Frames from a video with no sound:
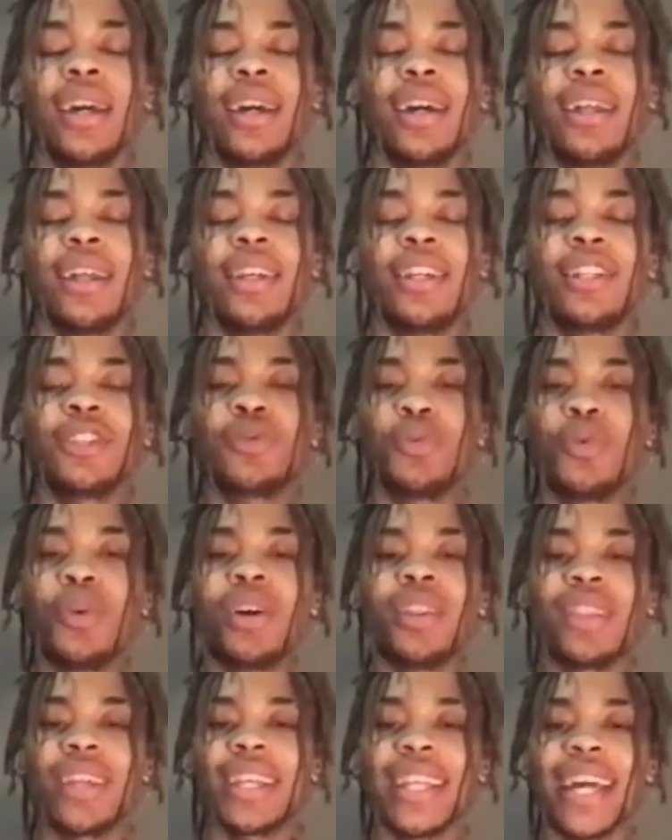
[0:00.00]
there's
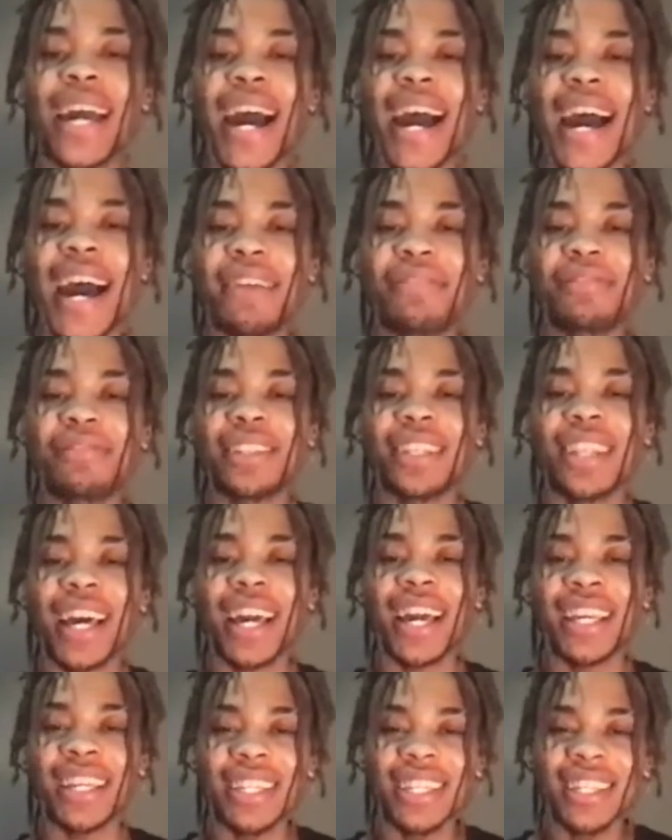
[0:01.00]
one thing that I have
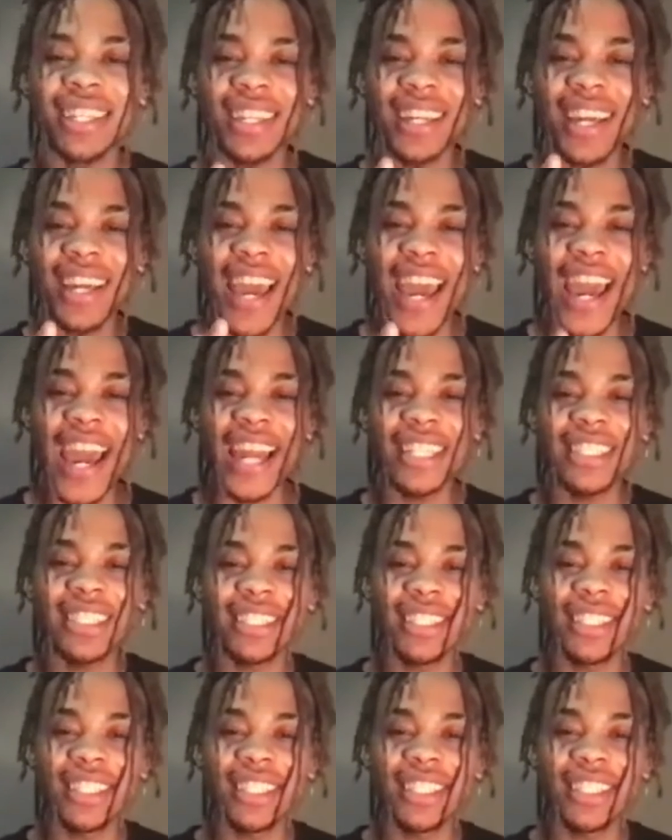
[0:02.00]
to
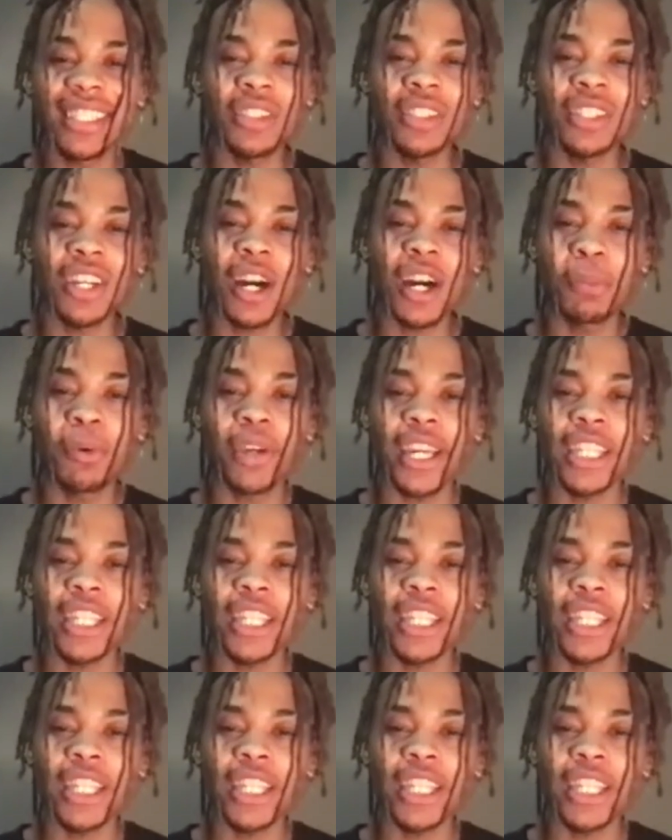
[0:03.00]
actually do. There's a couple games,